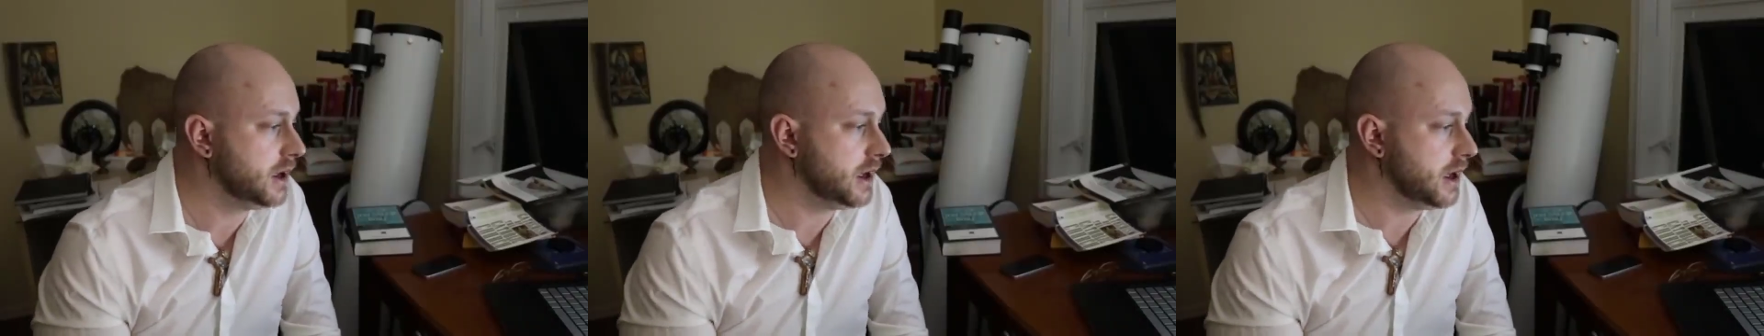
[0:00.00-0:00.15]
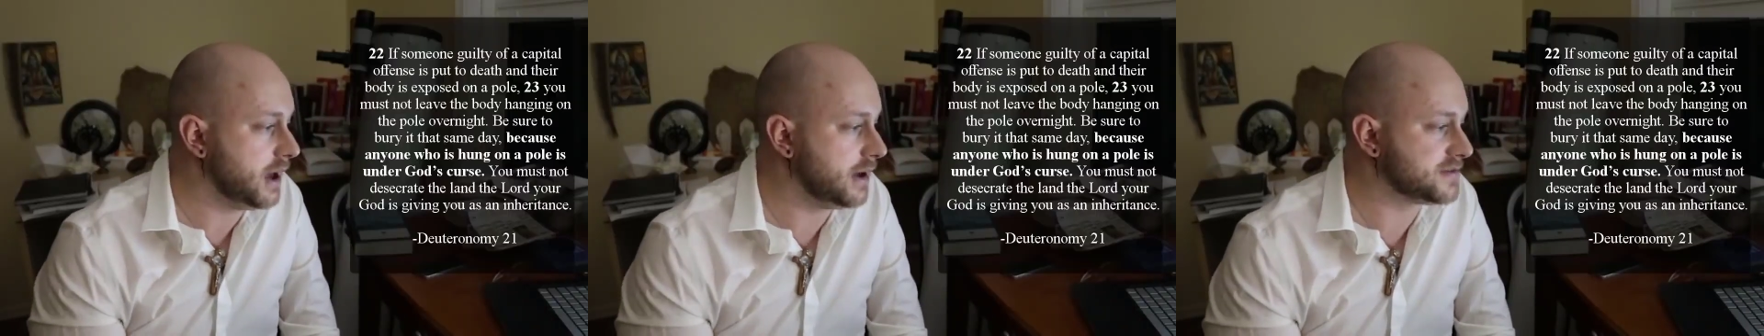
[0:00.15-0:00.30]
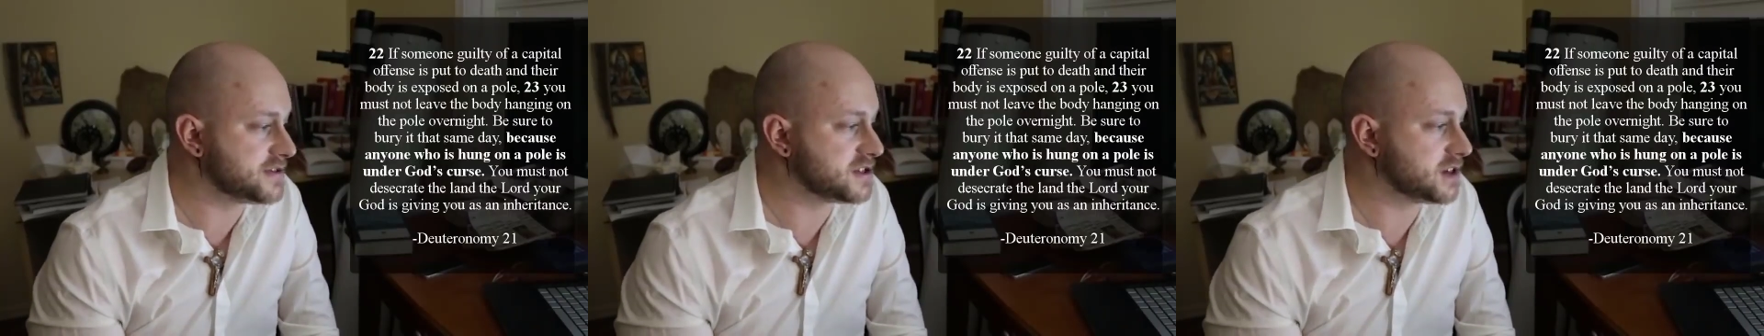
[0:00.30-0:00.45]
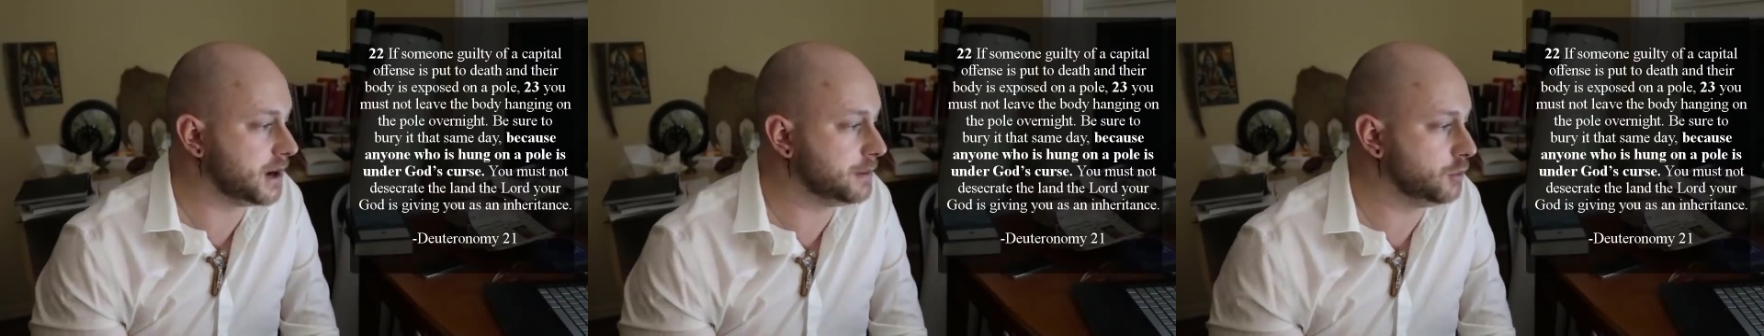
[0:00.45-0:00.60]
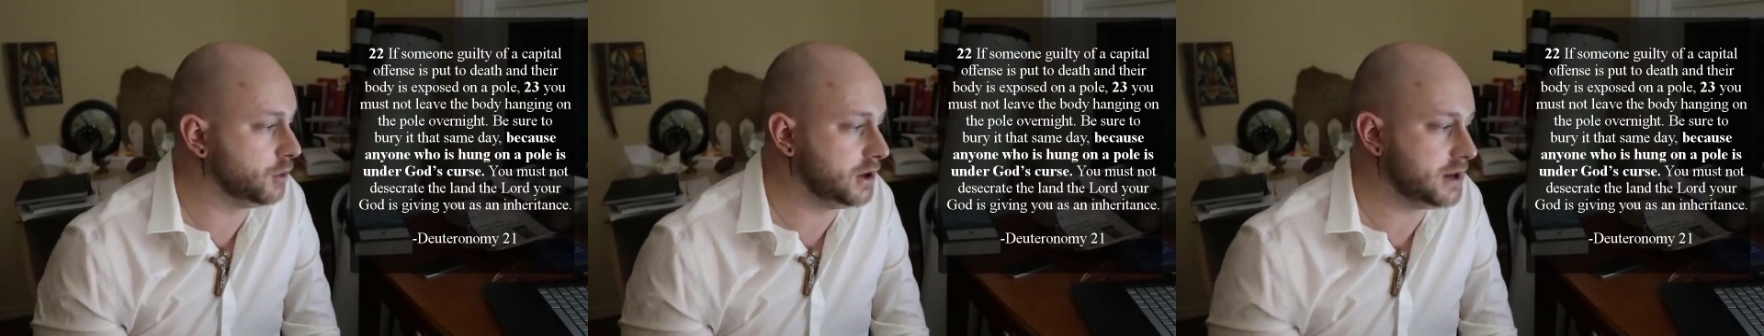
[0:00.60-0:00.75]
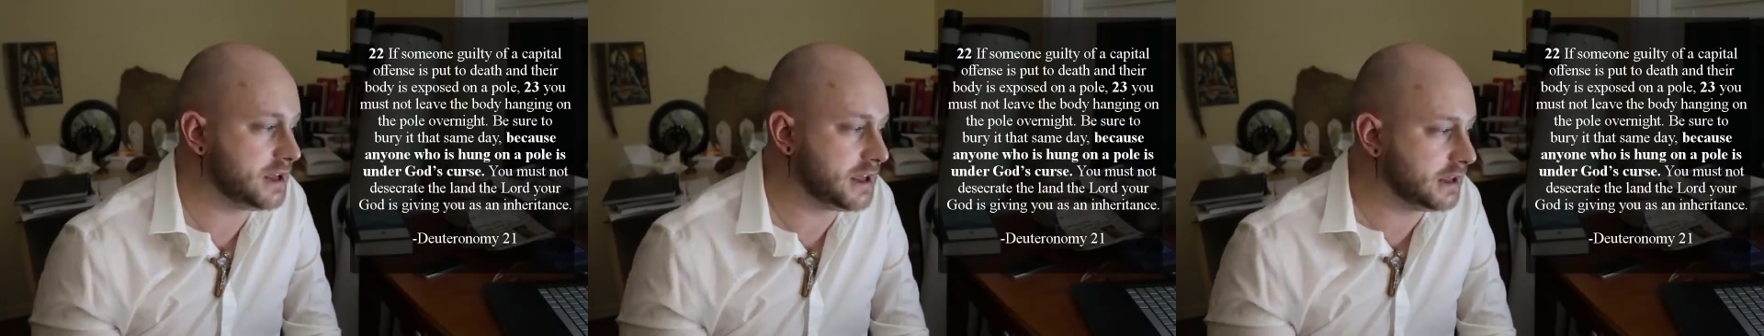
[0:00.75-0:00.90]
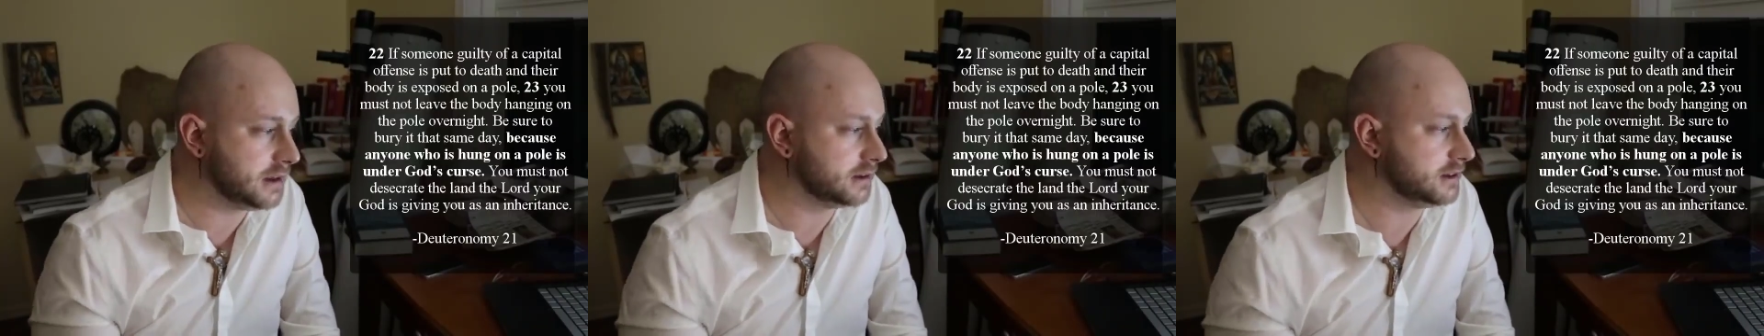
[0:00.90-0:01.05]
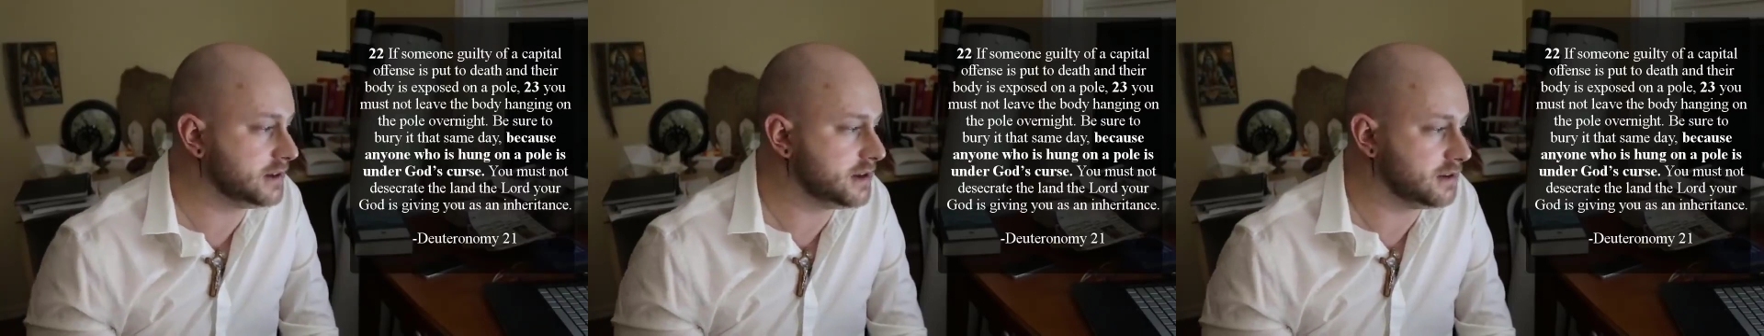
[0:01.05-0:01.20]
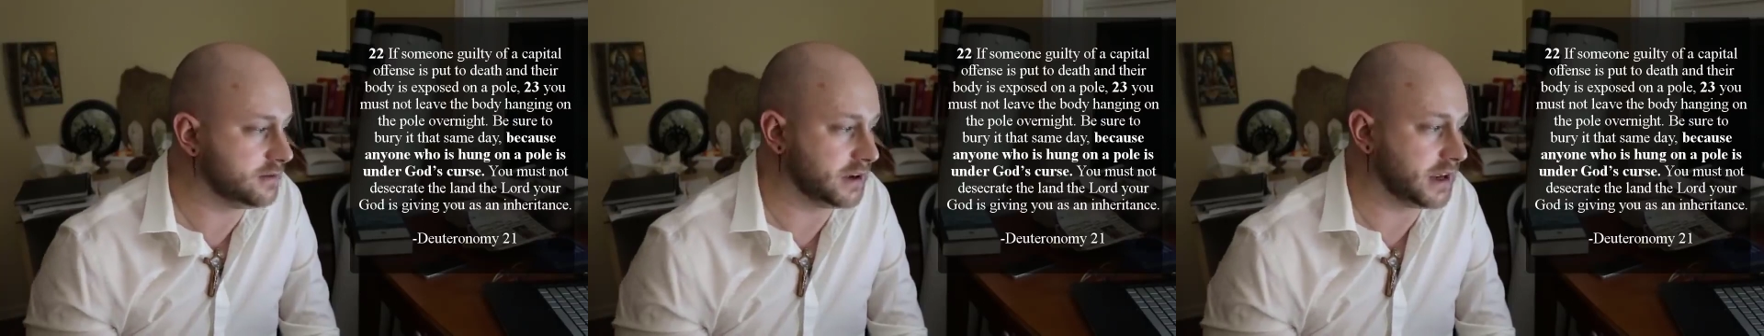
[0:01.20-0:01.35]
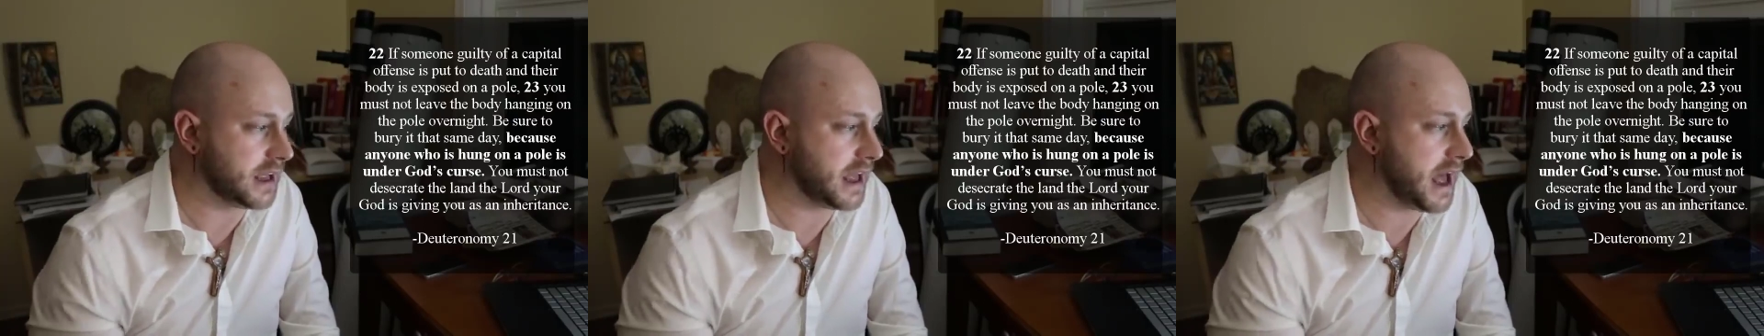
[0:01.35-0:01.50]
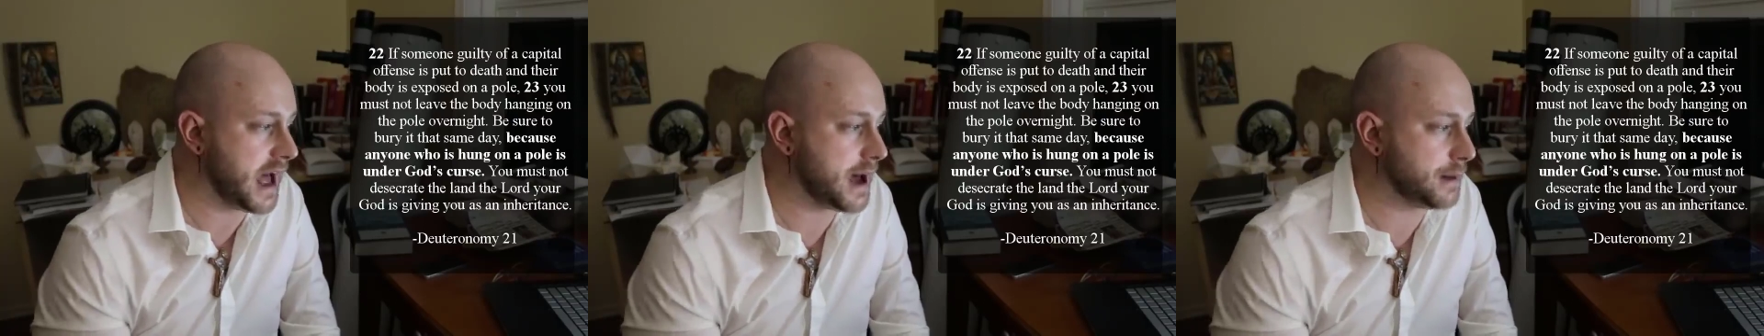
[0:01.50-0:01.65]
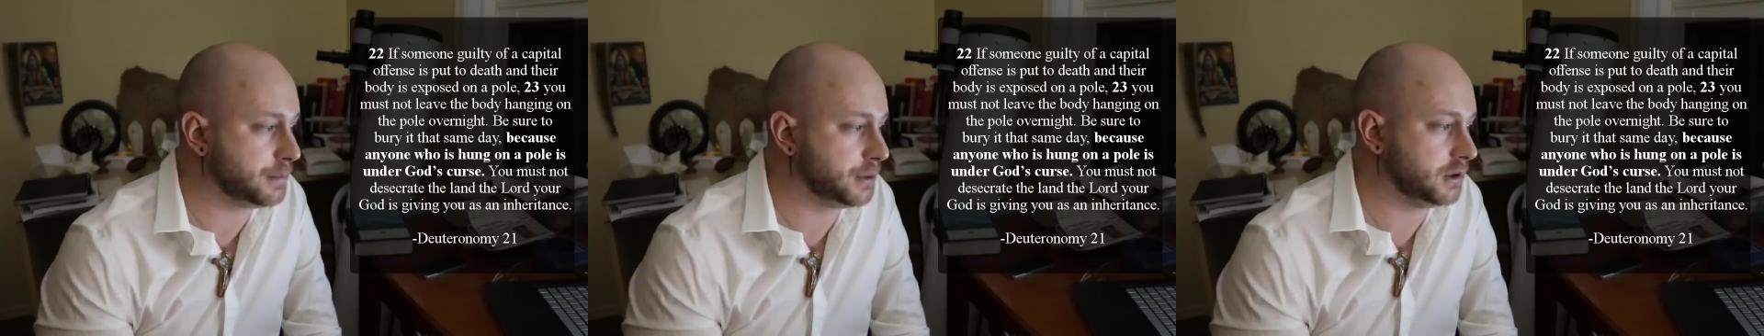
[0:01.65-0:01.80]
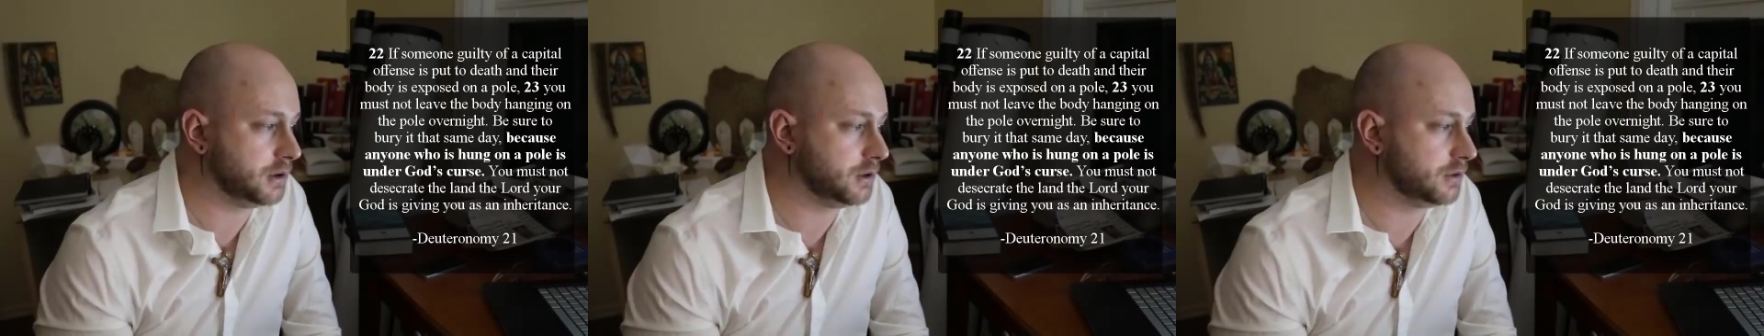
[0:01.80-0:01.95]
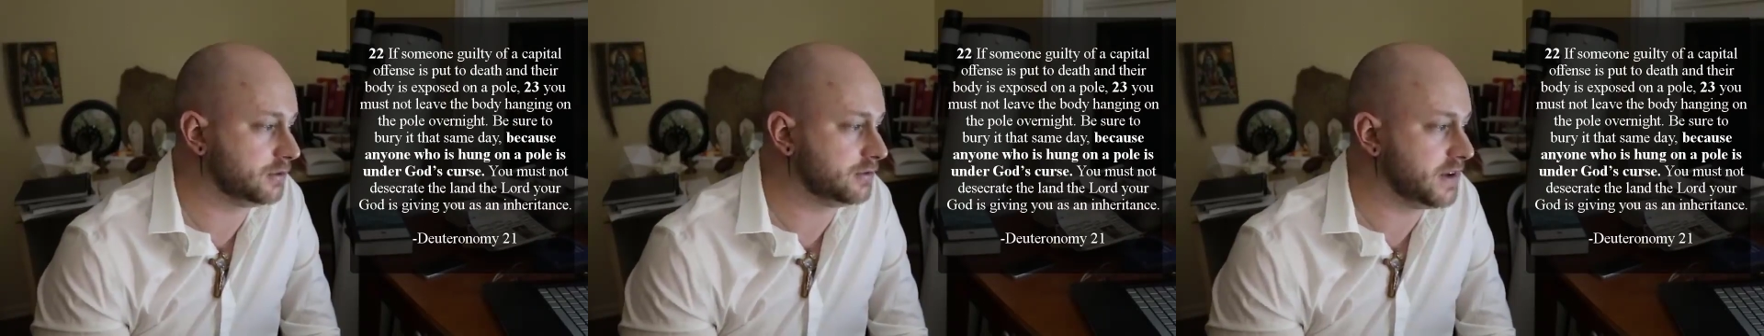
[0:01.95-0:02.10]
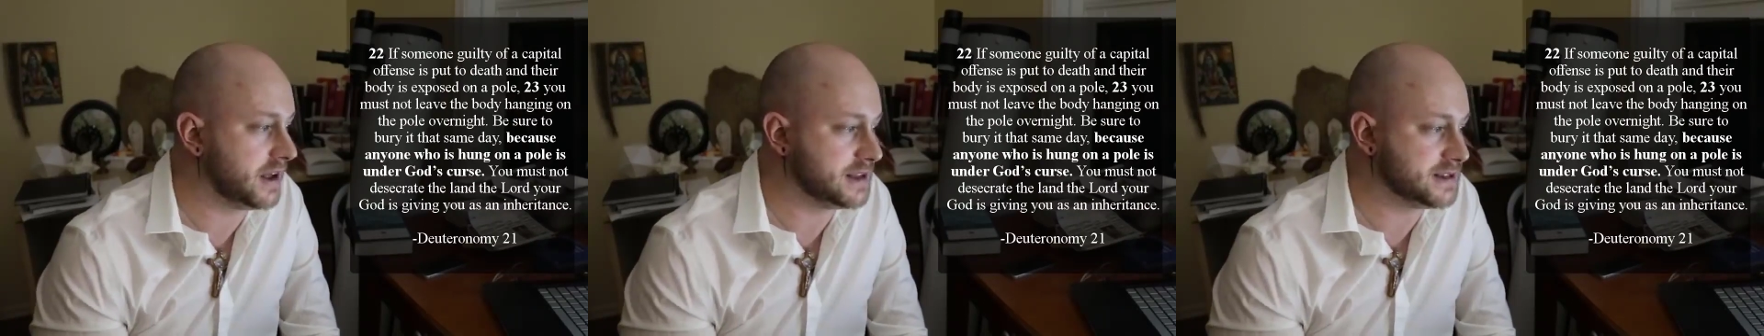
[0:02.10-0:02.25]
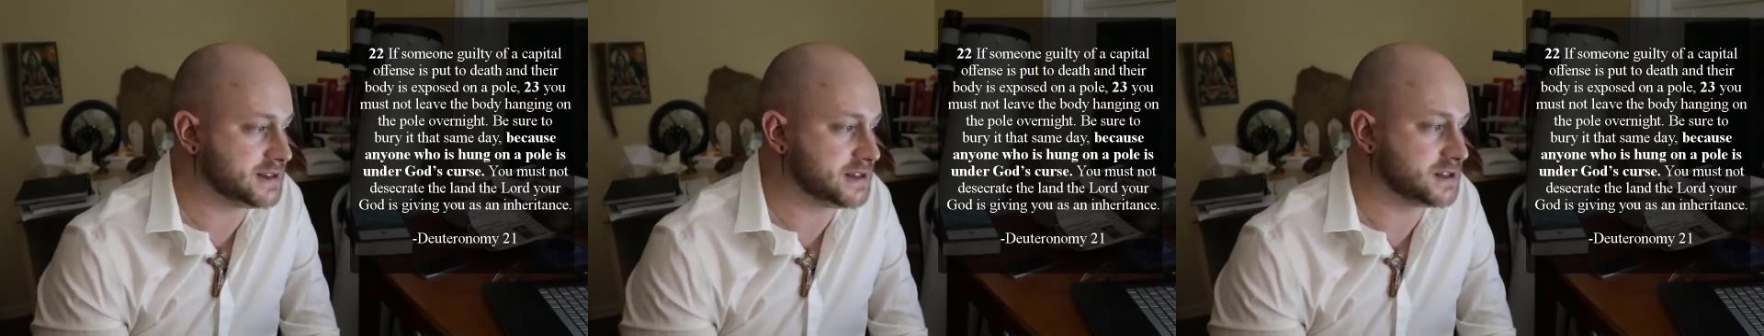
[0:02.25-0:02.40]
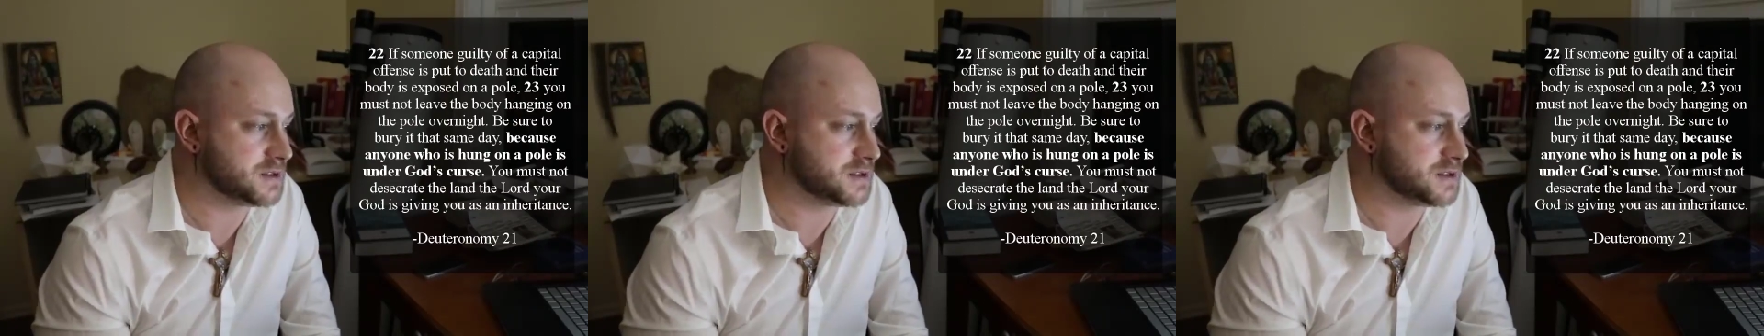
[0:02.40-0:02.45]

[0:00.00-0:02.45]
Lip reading: "If someone guilty of a capital offense